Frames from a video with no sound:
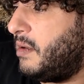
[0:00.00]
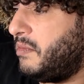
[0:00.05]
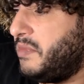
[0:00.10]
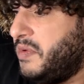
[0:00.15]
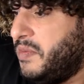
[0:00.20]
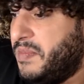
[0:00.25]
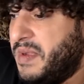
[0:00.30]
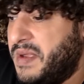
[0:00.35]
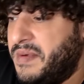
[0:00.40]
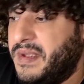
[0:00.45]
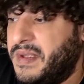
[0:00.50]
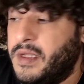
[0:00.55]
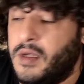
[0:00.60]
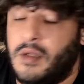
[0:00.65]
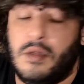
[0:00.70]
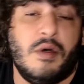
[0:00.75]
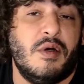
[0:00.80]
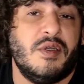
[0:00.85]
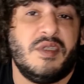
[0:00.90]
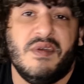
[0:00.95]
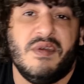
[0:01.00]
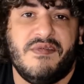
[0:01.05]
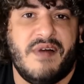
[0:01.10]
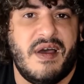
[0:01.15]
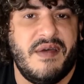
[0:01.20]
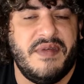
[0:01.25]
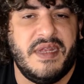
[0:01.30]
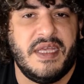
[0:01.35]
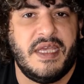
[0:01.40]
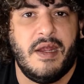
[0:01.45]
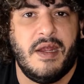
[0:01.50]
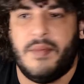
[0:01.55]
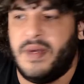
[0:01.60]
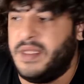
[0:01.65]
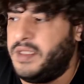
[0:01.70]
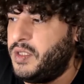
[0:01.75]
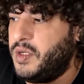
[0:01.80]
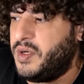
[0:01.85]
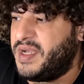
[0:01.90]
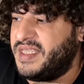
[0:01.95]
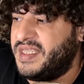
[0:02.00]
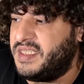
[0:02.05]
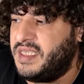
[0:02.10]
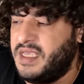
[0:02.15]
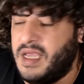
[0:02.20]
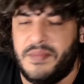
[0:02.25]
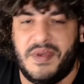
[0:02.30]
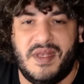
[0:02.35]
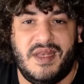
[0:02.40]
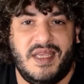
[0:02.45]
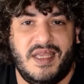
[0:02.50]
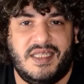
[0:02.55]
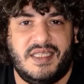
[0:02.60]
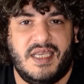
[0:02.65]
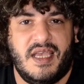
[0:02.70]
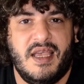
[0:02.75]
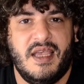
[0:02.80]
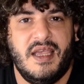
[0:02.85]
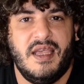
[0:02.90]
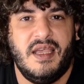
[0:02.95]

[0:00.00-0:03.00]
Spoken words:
I mean, maybe you'll go c5 in here, but you can see, I mean, it's